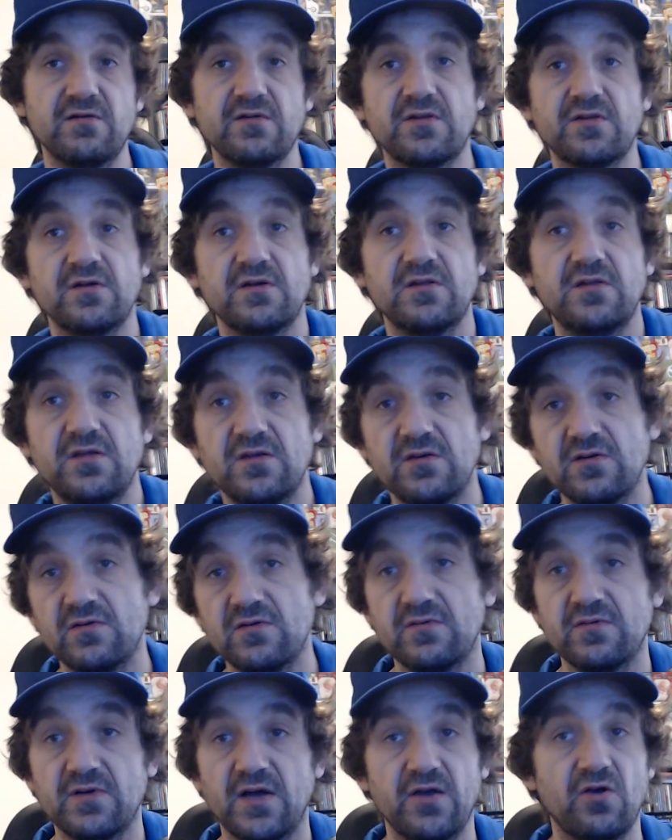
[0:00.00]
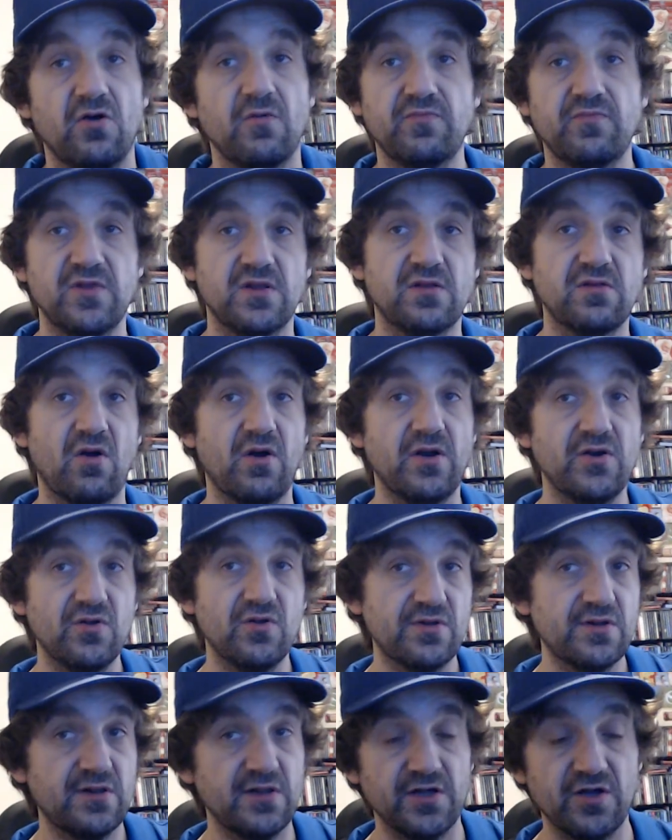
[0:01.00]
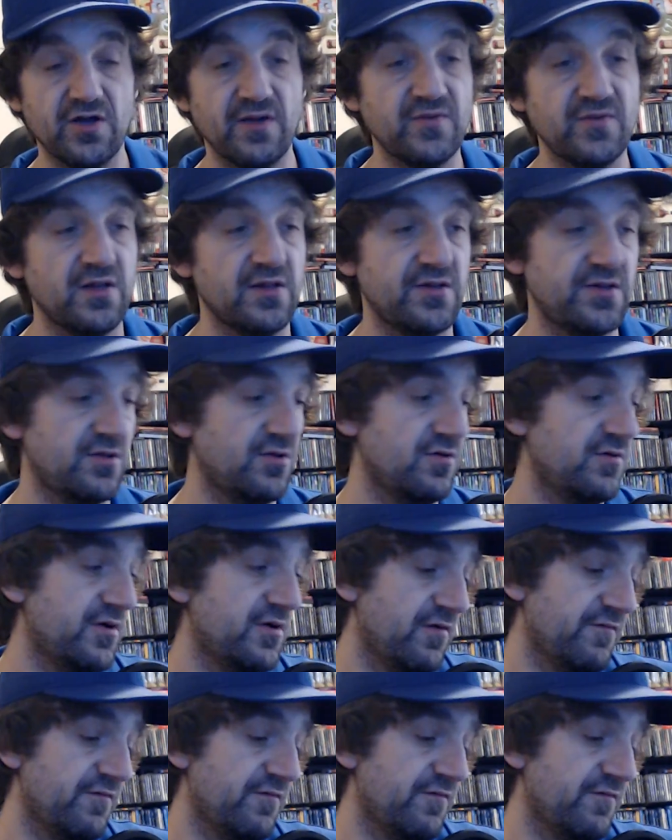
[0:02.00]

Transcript: It's good to, I hope this audio is clear. I'm going to listen to it.